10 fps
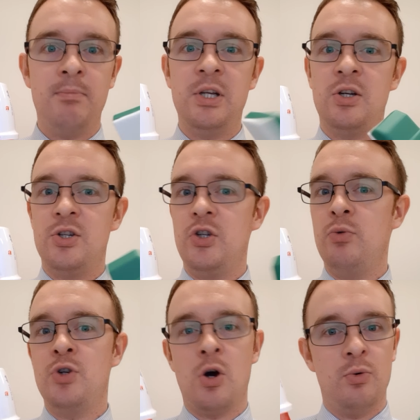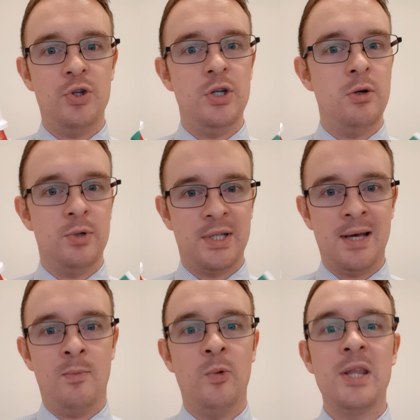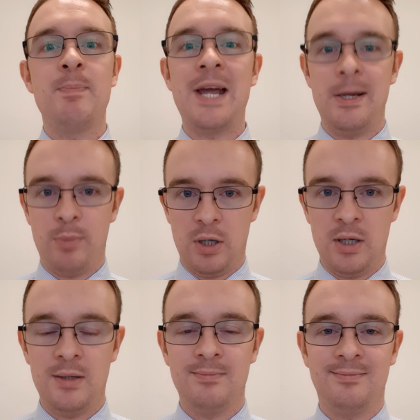because you don't use them with paper.